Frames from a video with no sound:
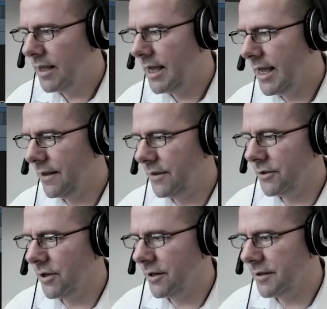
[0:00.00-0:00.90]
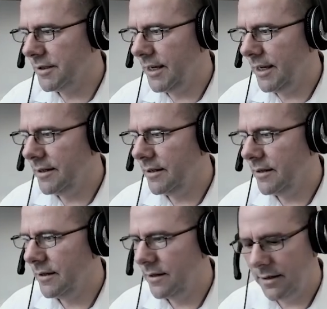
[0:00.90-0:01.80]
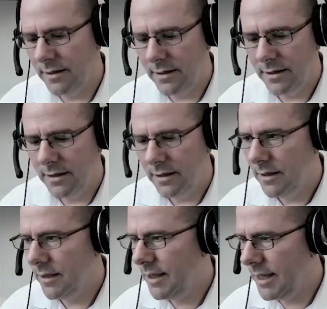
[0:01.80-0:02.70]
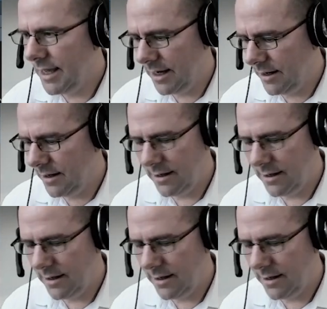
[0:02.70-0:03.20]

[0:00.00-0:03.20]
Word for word: and the data set, and